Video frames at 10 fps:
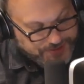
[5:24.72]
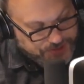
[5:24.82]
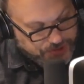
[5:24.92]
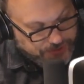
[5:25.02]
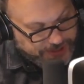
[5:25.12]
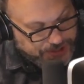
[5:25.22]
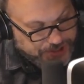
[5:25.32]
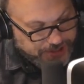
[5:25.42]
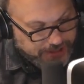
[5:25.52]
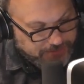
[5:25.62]

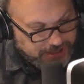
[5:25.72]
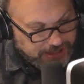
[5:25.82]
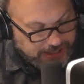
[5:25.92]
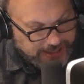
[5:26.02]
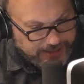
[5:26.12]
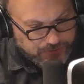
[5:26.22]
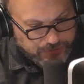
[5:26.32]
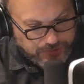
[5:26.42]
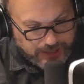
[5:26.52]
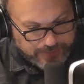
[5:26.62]
situation. I mean, I, I would.
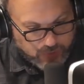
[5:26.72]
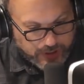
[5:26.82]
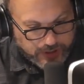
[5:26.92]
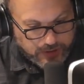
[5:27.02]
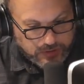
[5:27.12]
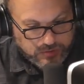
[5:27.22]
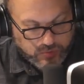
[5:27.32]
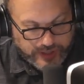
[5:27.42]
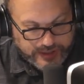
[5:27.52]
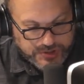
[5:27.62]
I'm wearing
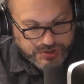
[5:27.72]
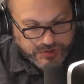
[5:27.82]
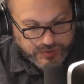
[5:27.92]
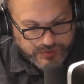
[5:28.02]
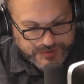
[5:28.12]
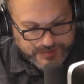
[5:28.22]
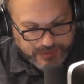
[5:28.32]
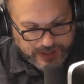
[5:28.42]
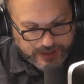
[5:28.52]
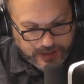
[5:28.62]
red shoes,
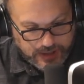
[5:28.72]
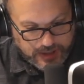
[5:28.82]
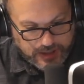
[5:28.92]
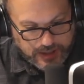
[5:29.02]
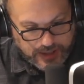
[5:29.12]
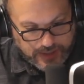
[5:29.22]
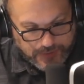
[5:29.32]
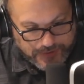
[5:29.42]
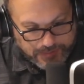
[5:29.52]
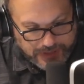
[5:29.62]
but. I
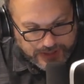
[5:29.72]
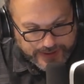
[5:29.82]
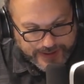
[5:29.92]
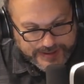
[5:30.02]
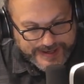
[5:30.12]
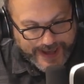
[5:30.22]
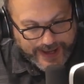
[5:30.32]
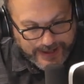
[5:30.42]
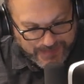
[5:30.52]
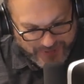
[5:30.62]
wouldn't be caught
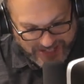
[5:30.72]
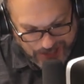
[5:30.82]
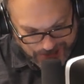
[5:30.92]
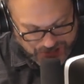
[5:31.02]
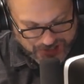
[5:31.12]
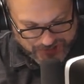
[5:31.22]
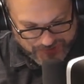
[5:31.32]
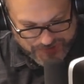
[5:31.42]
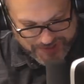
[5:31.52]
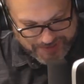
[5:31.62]
dead in pink
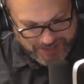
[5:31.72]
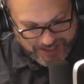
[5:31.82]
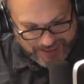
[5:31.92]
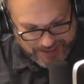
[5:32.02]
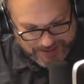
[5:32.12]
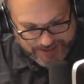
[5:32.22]
shoes. I mean, oh, I think